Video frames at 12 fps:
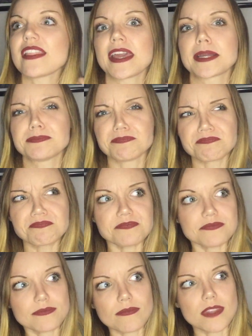like
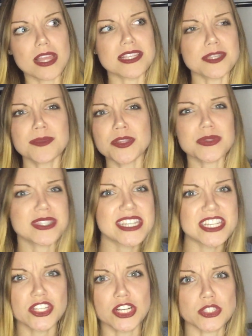some of those
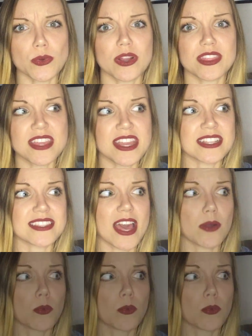t-shirts or things that